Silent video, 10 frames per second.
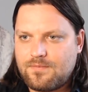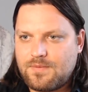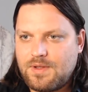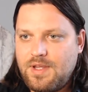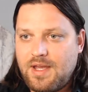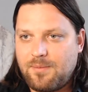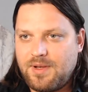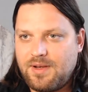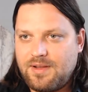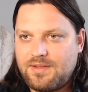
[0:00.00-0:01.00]
Yeah, I
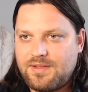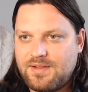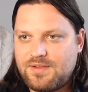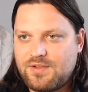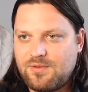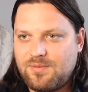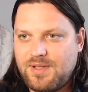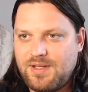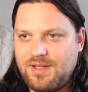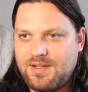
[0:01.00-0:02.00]
mean, it should
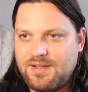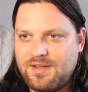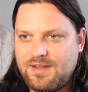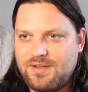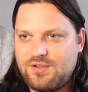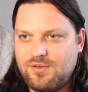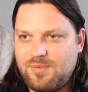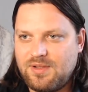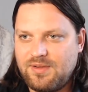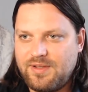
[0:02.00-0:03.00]
be
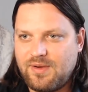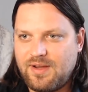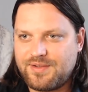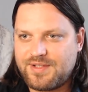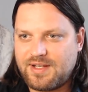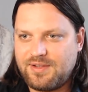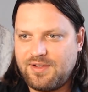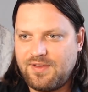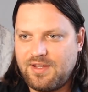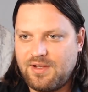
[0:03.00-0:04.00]
illegal. How exactly
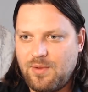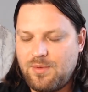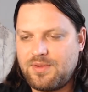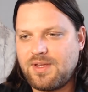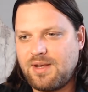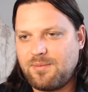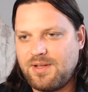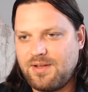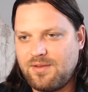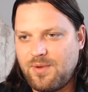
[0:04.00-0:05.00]
do they get away with that? I
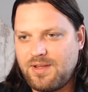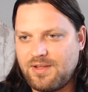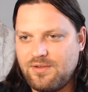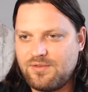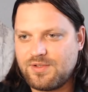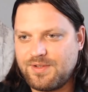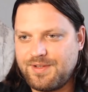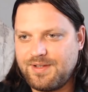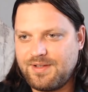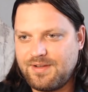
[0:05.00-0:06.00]
mean, the way they
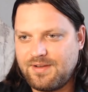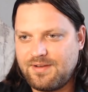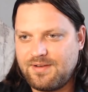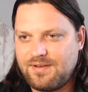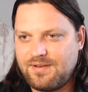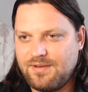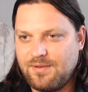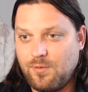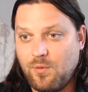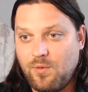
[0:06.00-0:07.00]
usually,
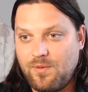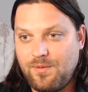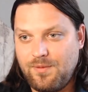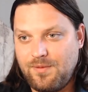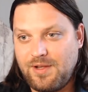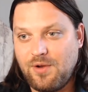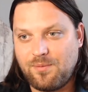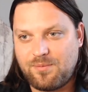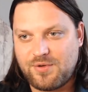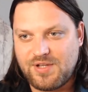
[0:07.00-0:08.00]
they
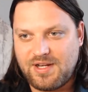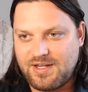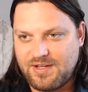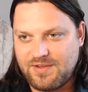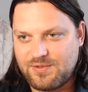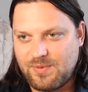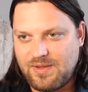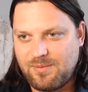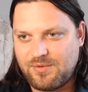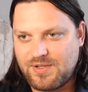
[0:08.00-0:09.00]
don't present it in this way.
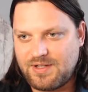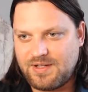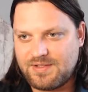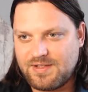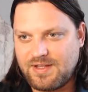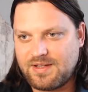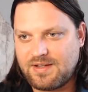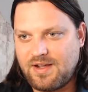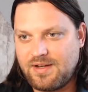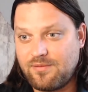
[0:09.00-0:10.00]
They present it as like a
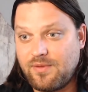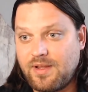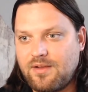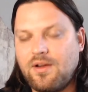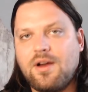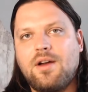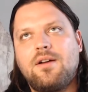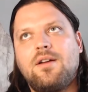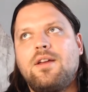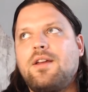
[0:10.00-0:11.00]
kind of like God,
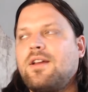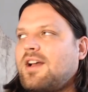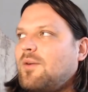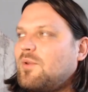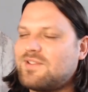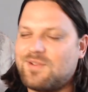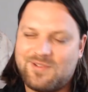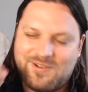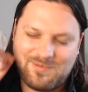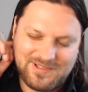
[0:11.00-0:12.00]
what's the
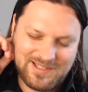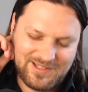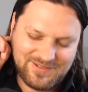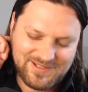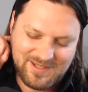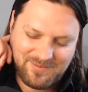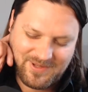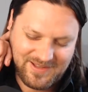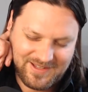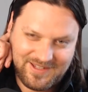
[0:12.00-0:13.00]
term that they use? It's
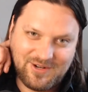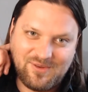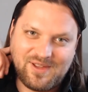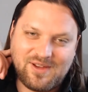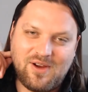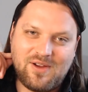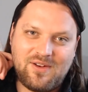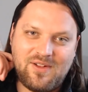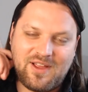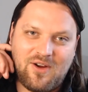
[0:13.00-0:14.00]
something like,
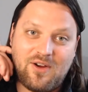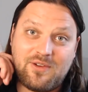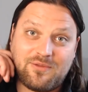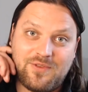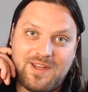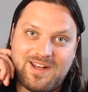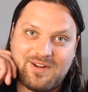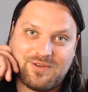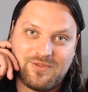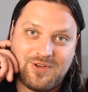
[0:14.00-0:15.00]
like on your feet
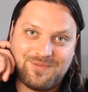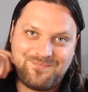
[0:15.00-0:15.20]
interview,